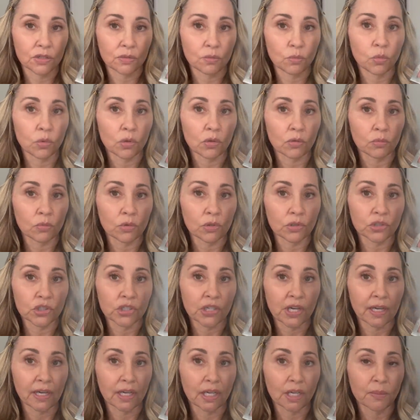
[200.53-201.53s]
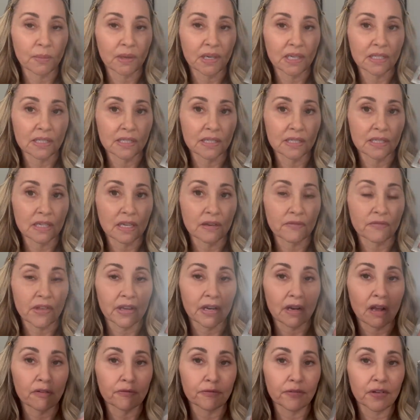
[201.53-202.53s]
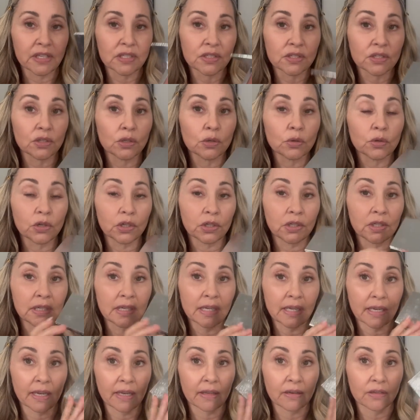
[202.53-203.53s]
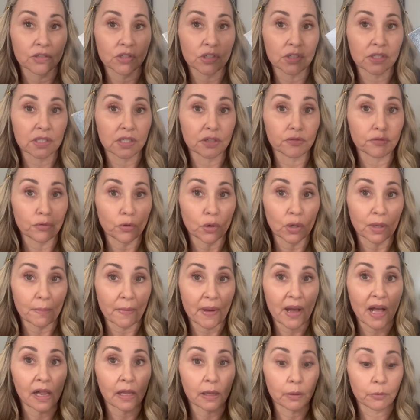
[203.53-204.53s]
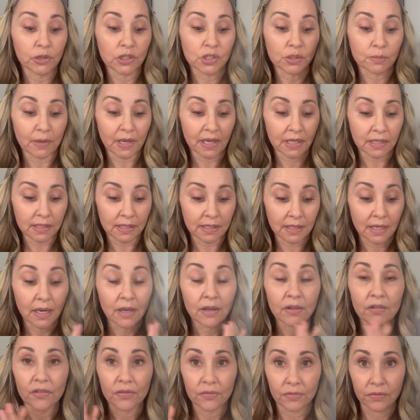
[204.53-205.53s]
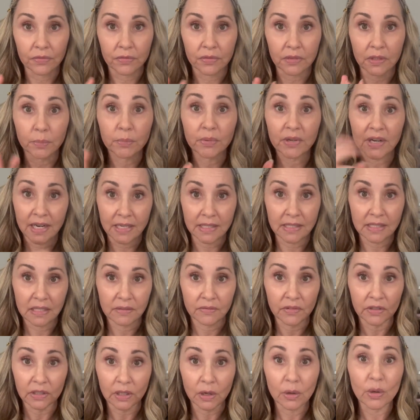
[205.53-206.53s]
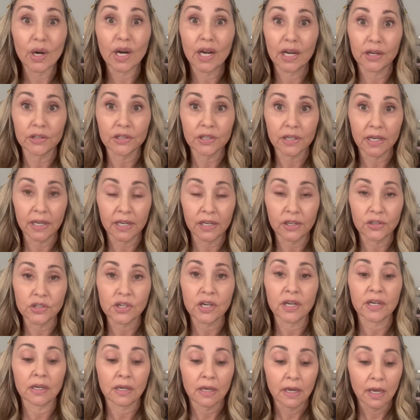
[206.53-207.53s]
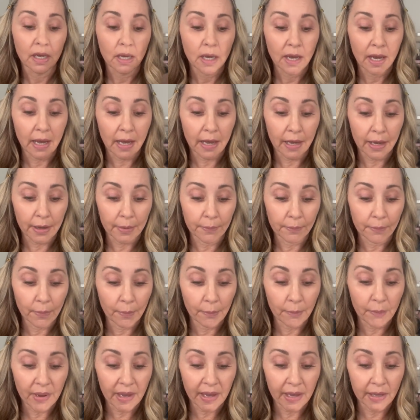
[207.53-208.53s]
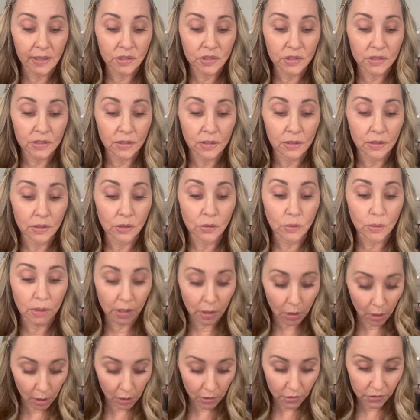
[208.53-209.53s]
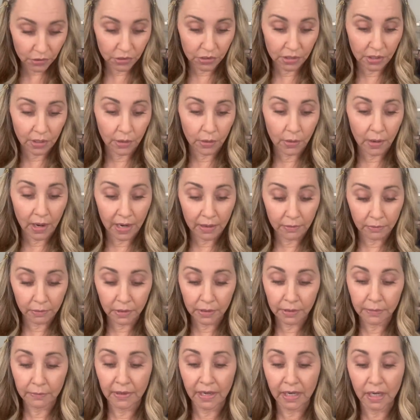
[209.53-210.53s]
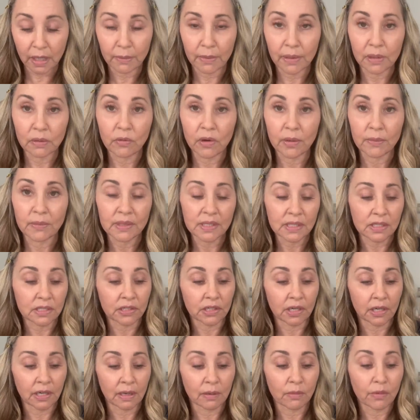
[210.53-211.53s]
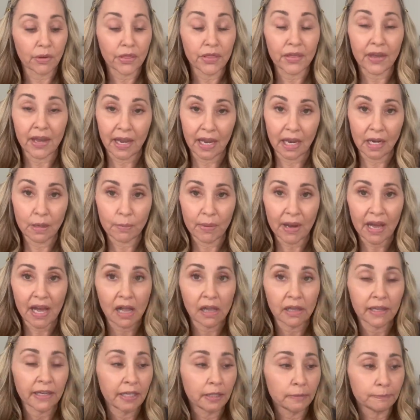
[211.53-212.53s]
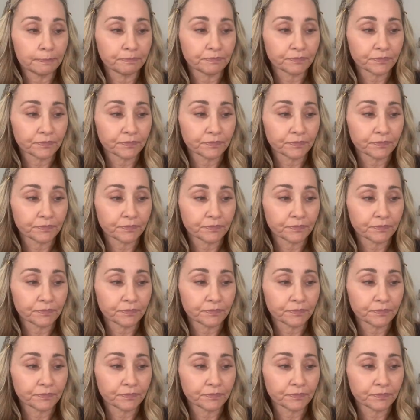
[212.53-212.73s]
We'll, we'll check in a minute to see if that all fits. So you could get just a four palette, which makes the price even lower, under a hundred. Um, but you could also, I really recommend women starting with the eight palette.